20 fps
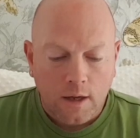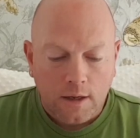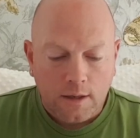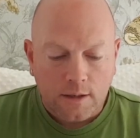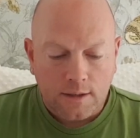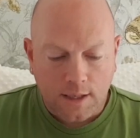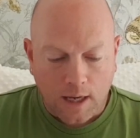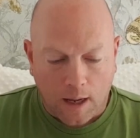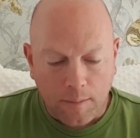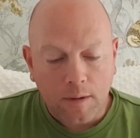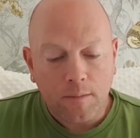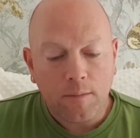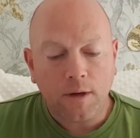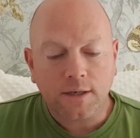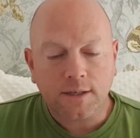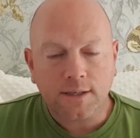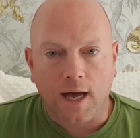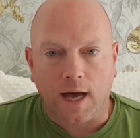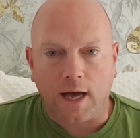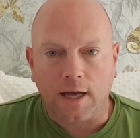Tabby
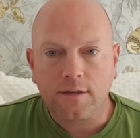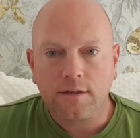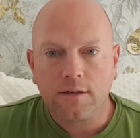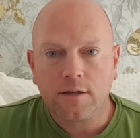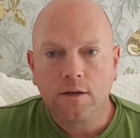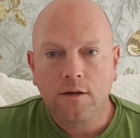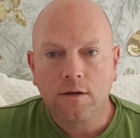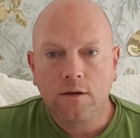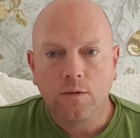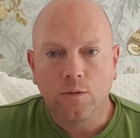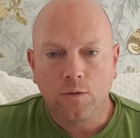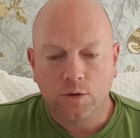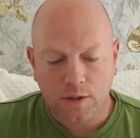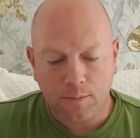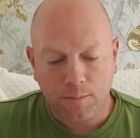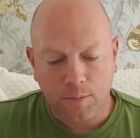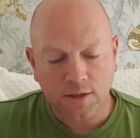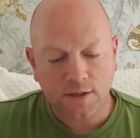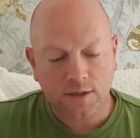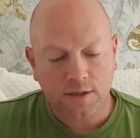McTat was a
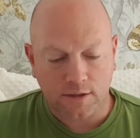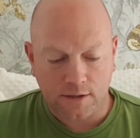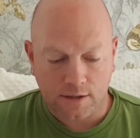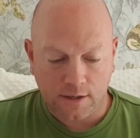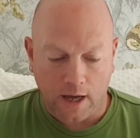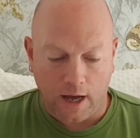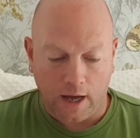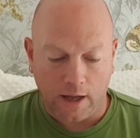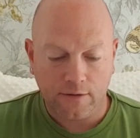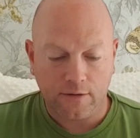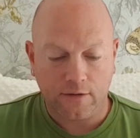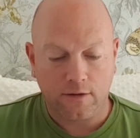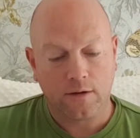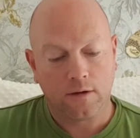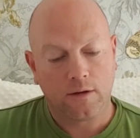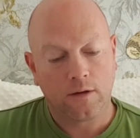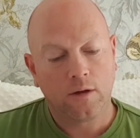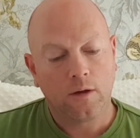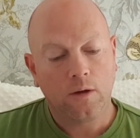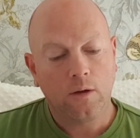busker's cat
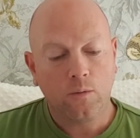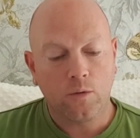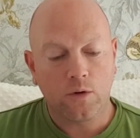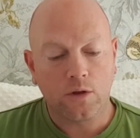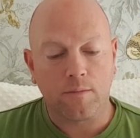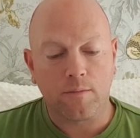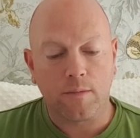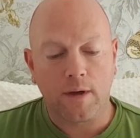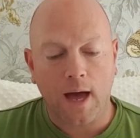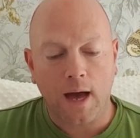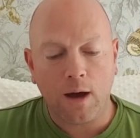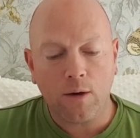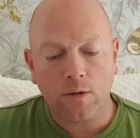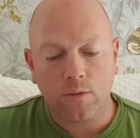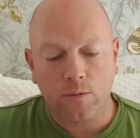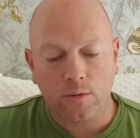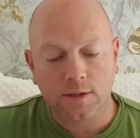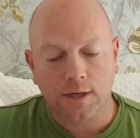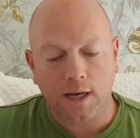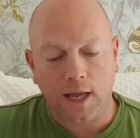with a meow that
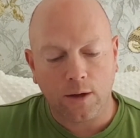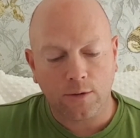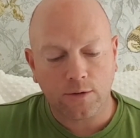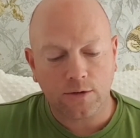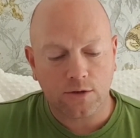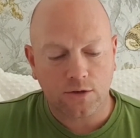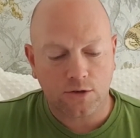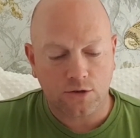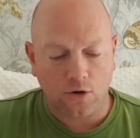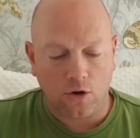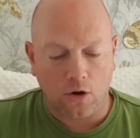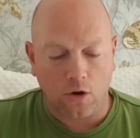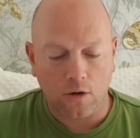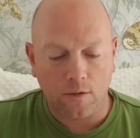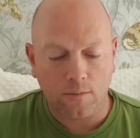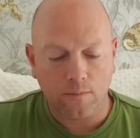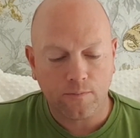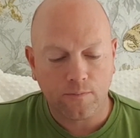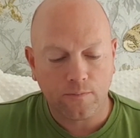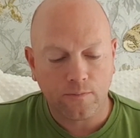was loud and strong.
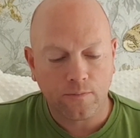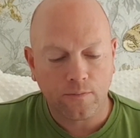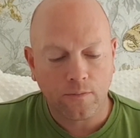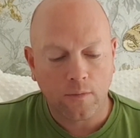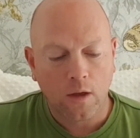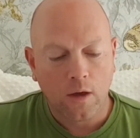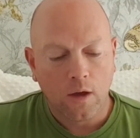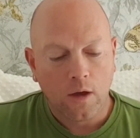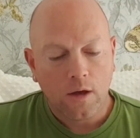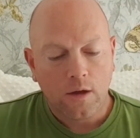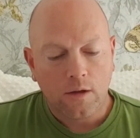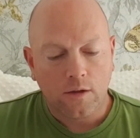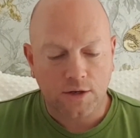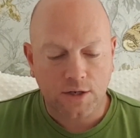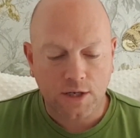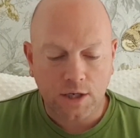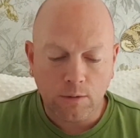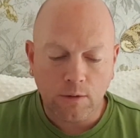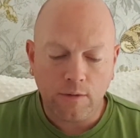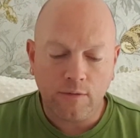The
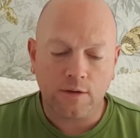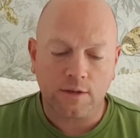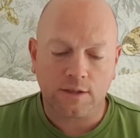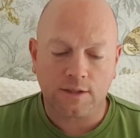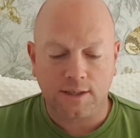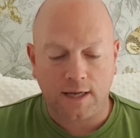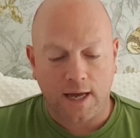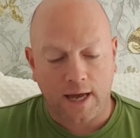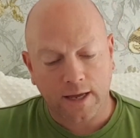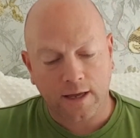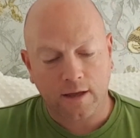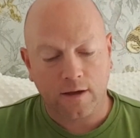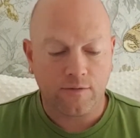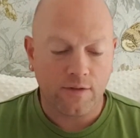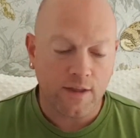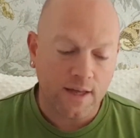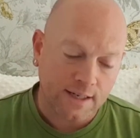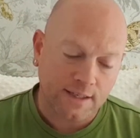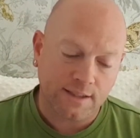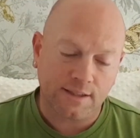two of us sang of
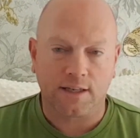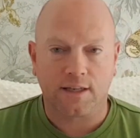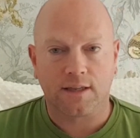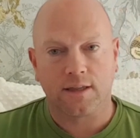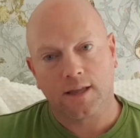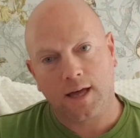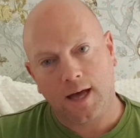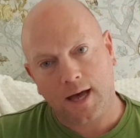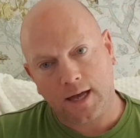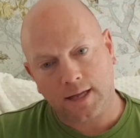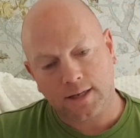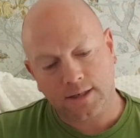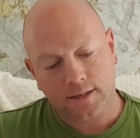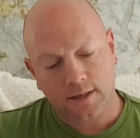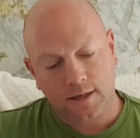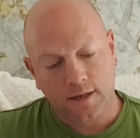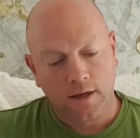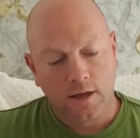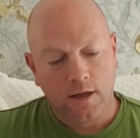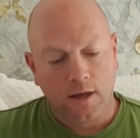this and that,
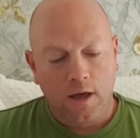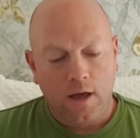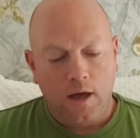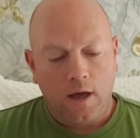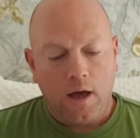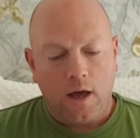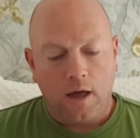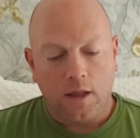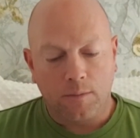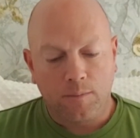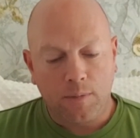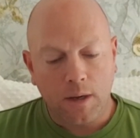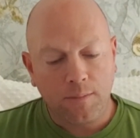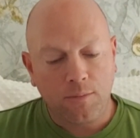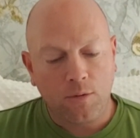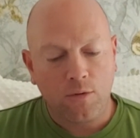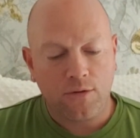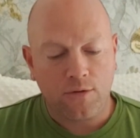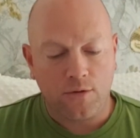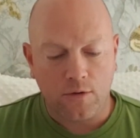and the
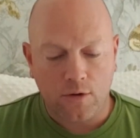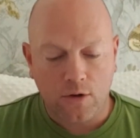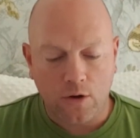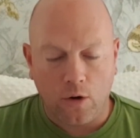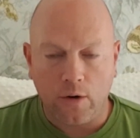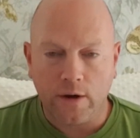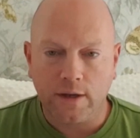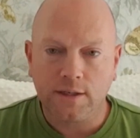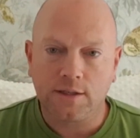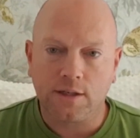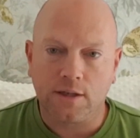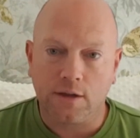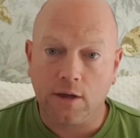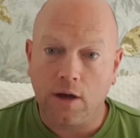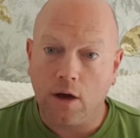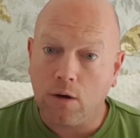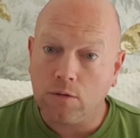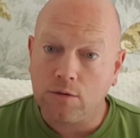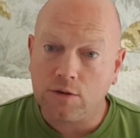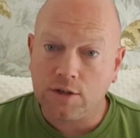people threw coins in the
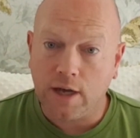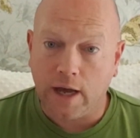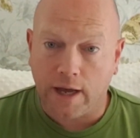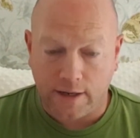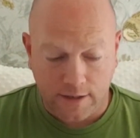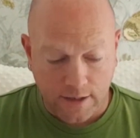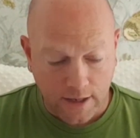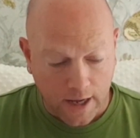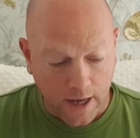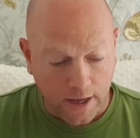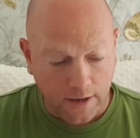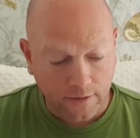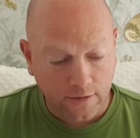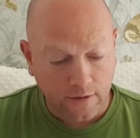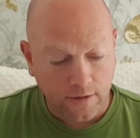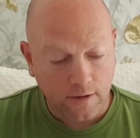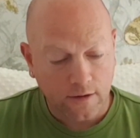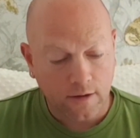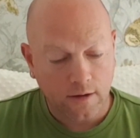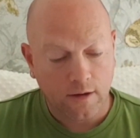old checked hat,
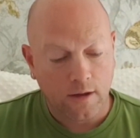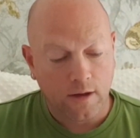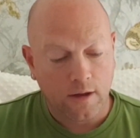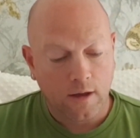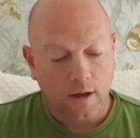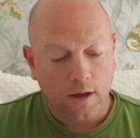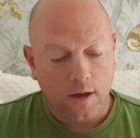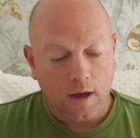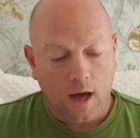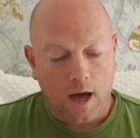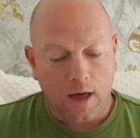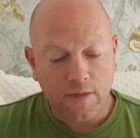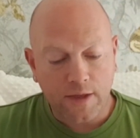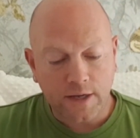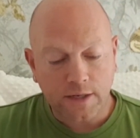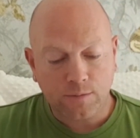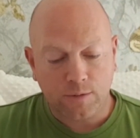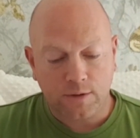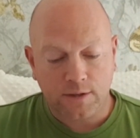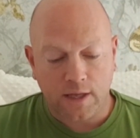and
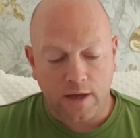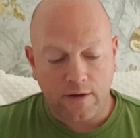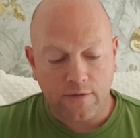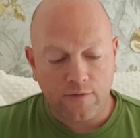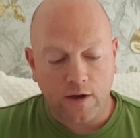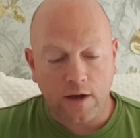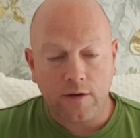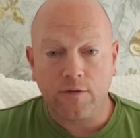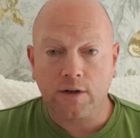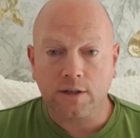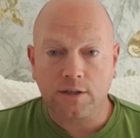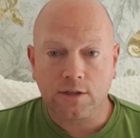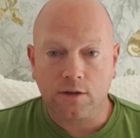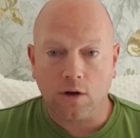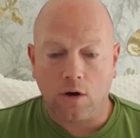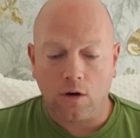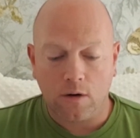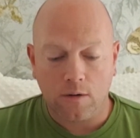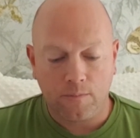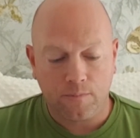this was their favourite
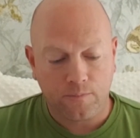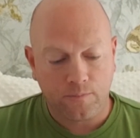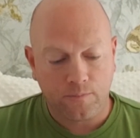song.